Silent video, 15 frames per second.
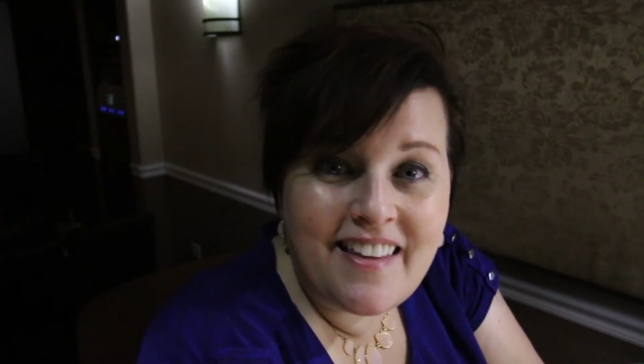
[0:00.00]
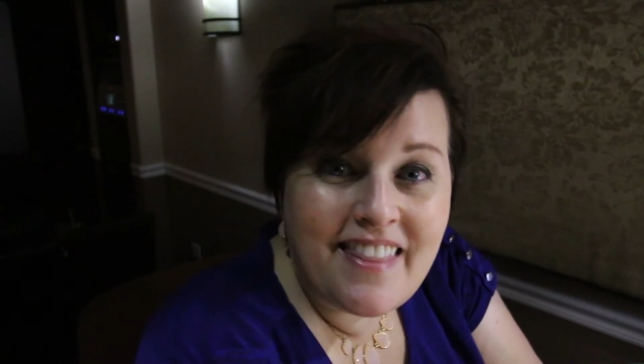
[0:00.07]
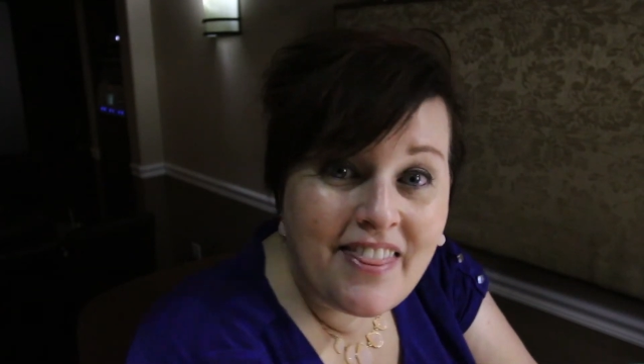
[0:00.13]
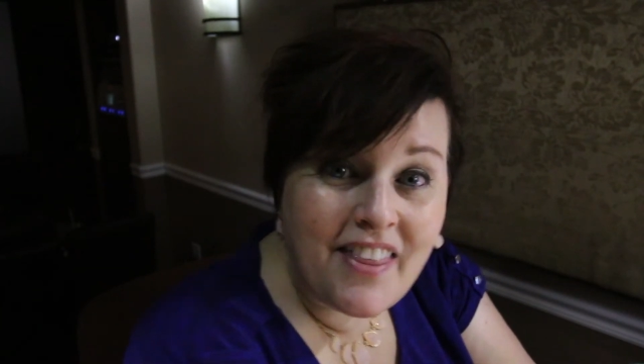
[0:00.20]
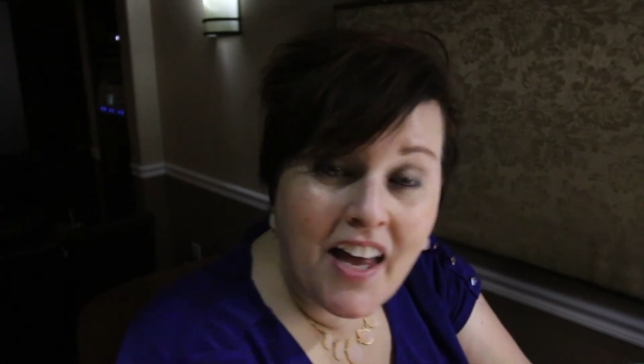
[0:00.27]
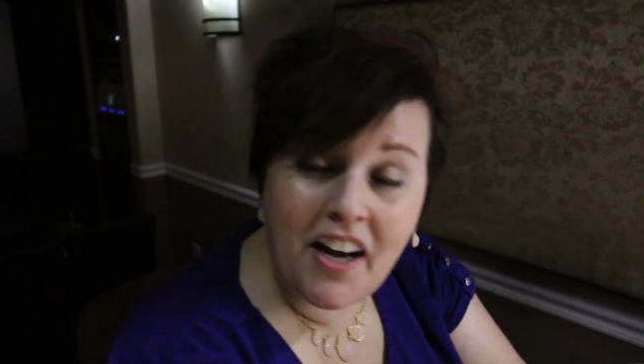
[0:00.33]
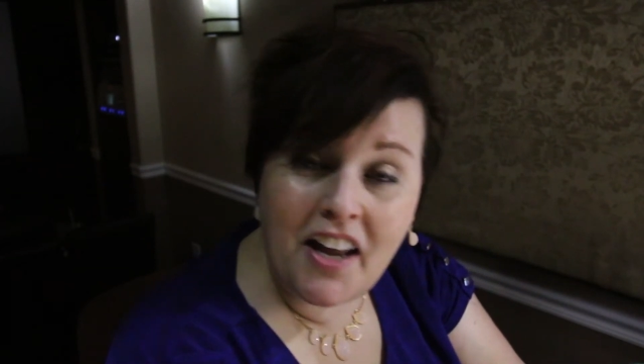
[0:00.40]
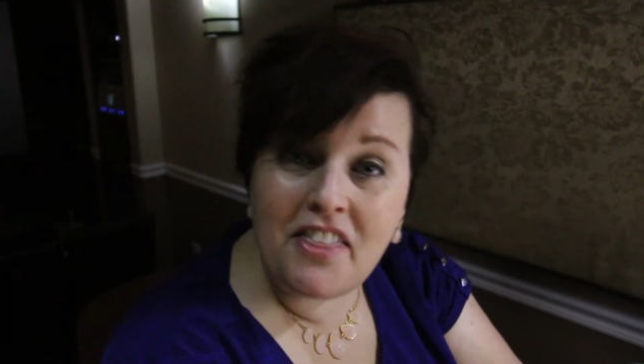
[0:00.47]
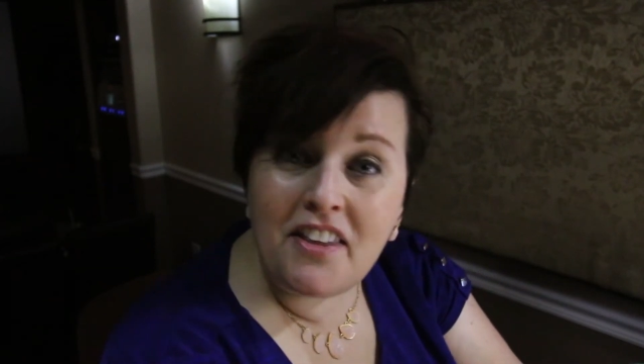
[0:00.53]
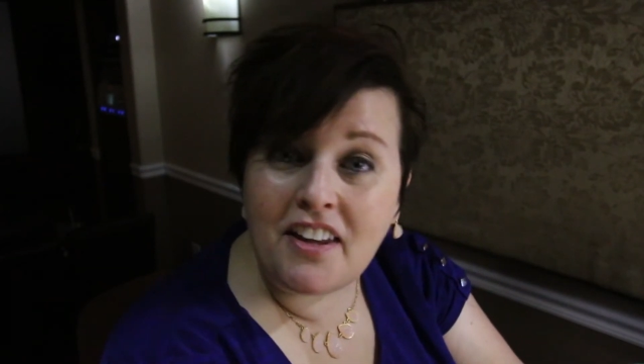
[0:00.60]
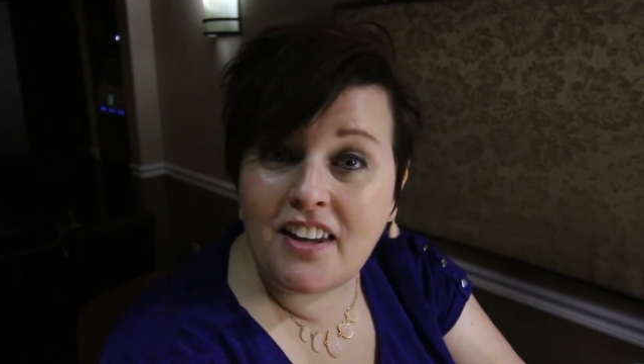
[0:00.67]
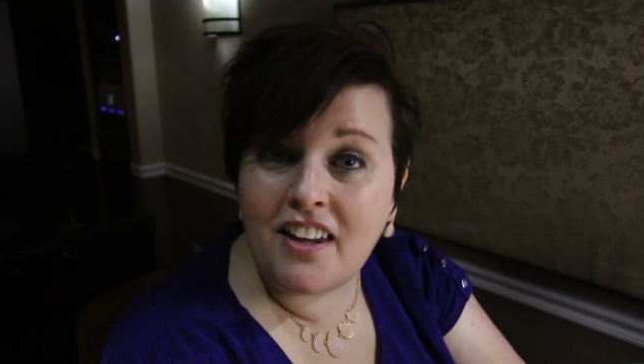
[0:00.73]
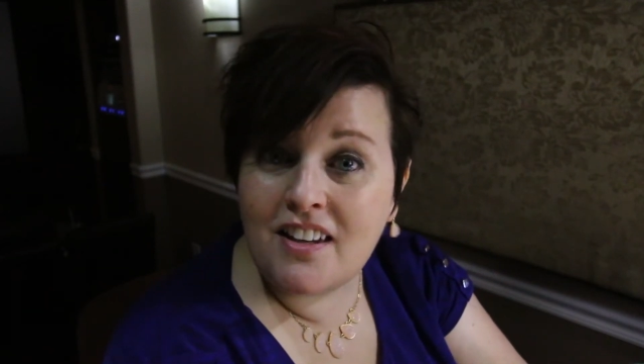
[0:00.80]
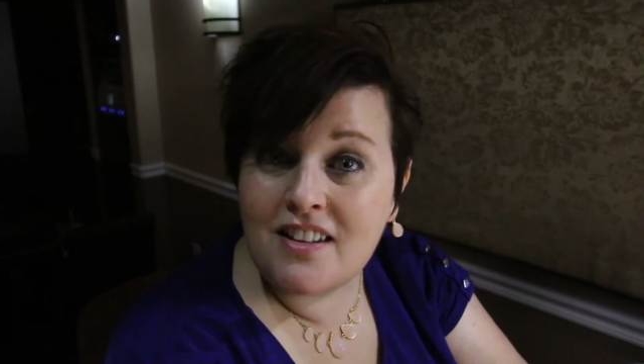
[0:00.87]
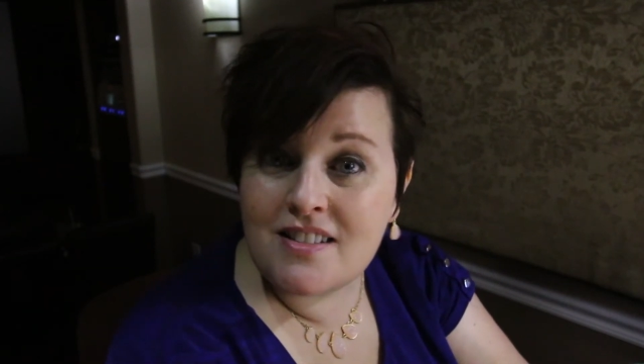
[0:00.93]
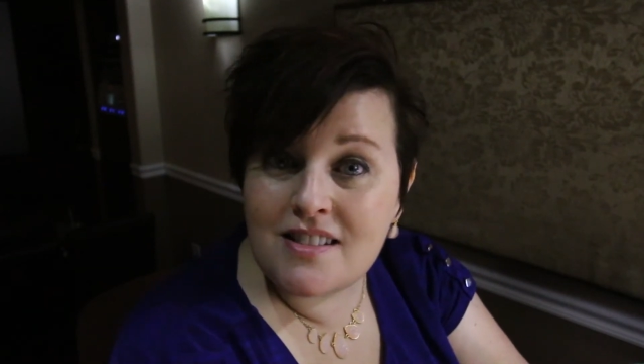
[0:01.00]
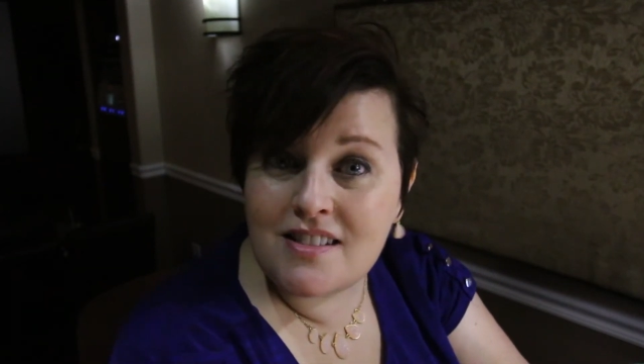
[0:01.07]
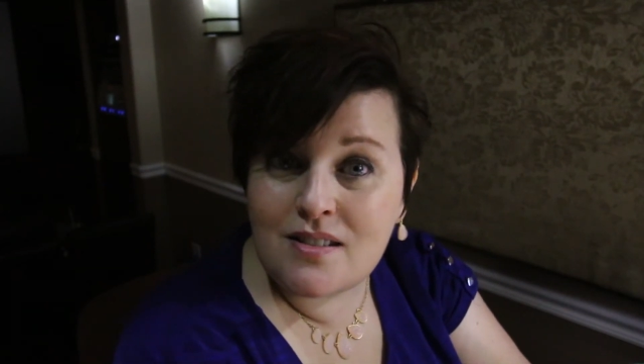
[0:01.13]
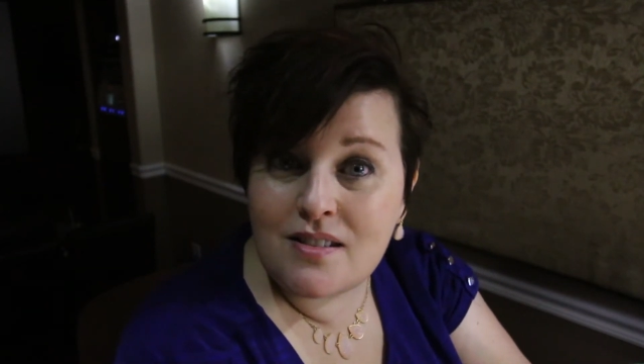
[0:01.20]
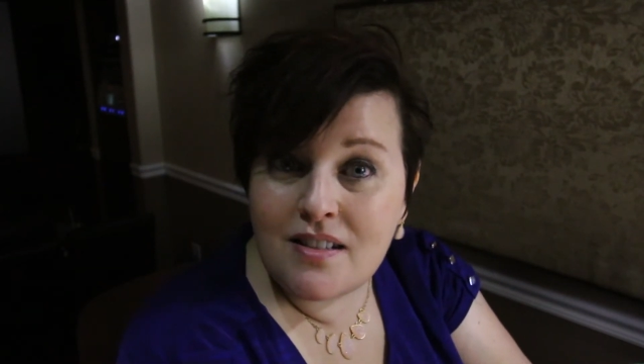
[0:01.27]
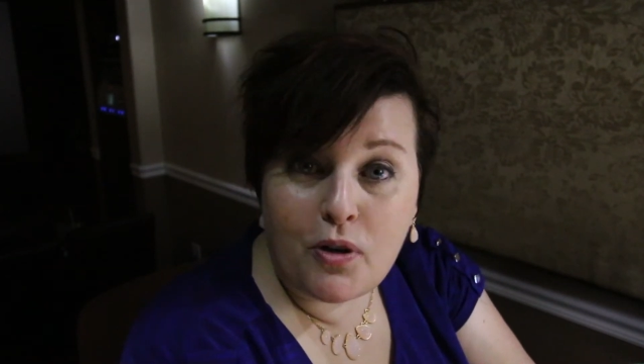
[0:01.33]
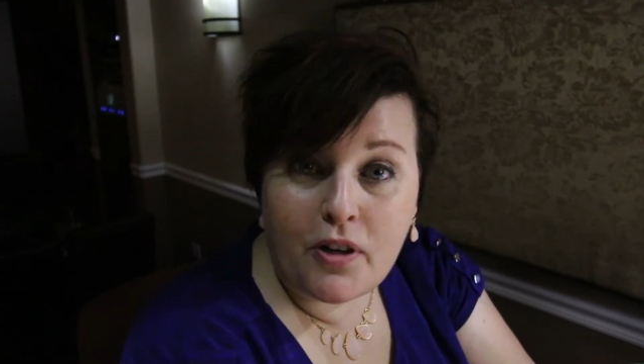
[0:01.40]
that I think
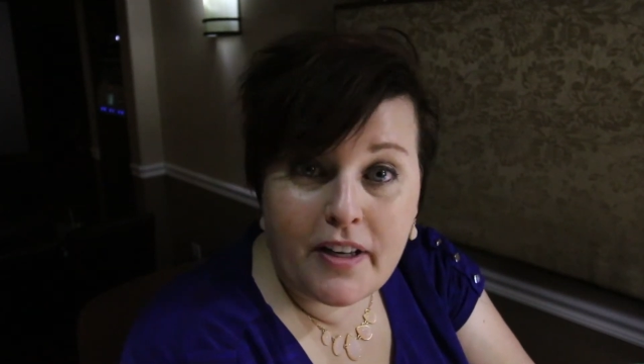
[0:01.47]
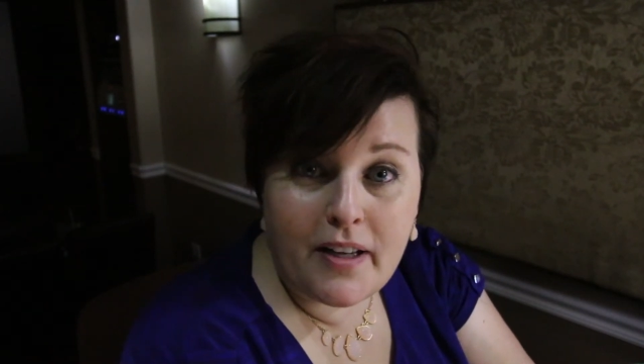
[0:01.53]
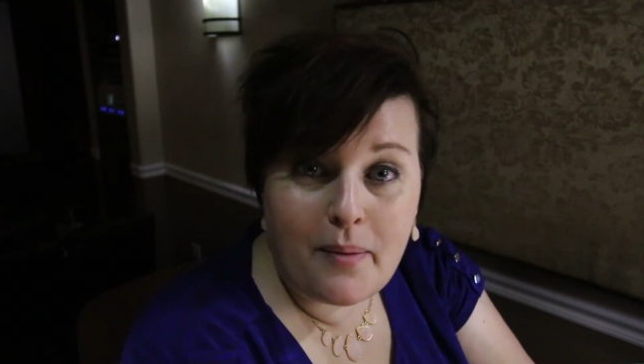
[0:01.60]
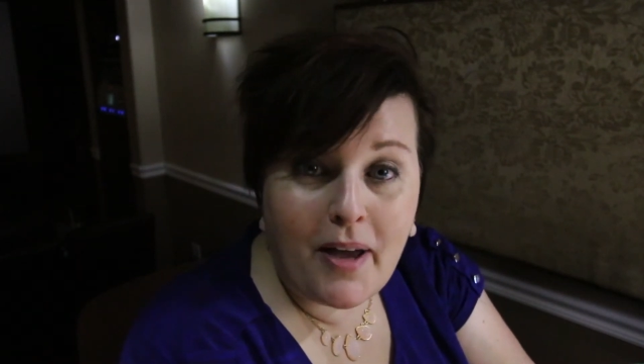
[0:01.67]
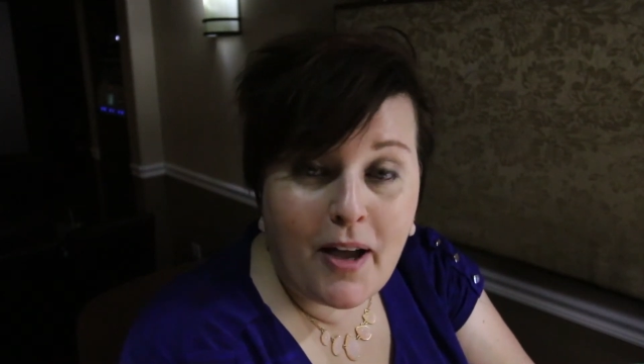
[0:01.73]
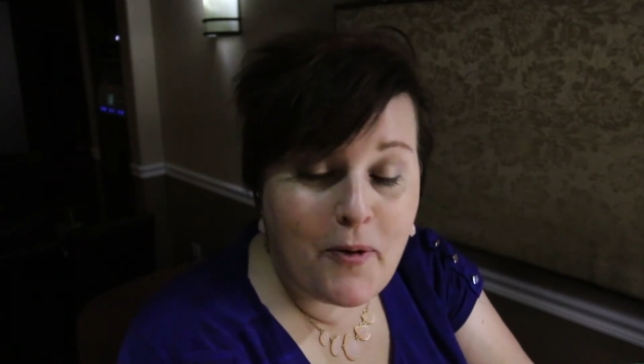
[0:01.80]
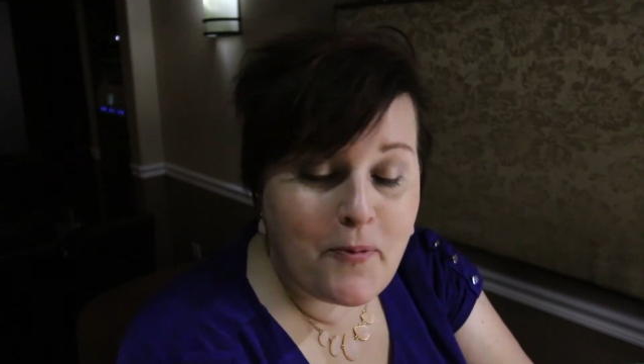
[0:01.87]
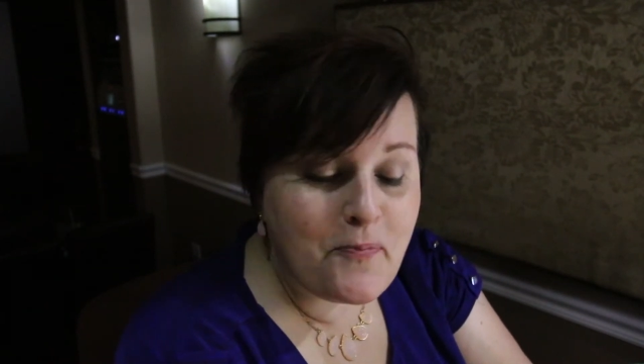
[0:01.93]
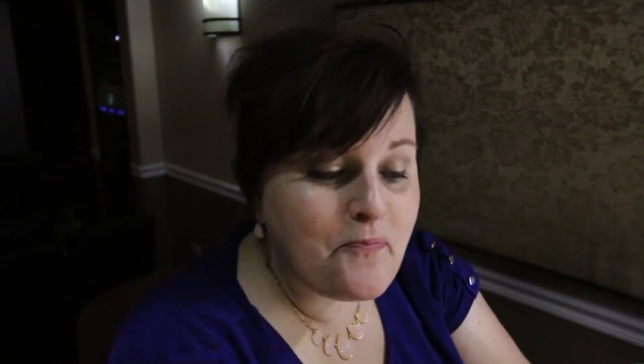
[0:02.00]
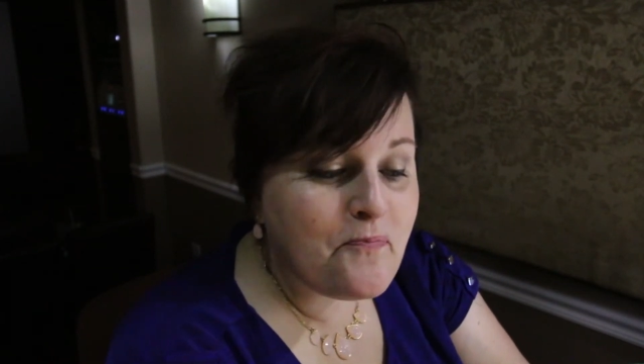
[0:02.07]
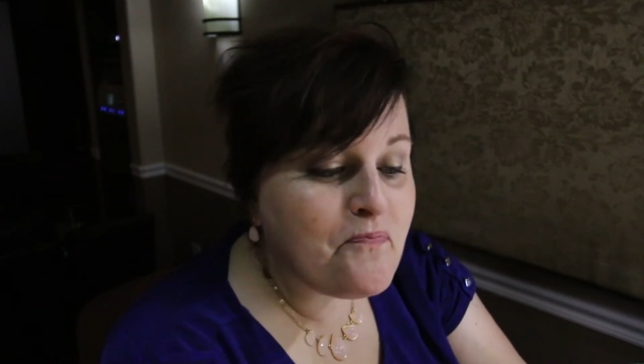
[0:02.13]
kids worry about.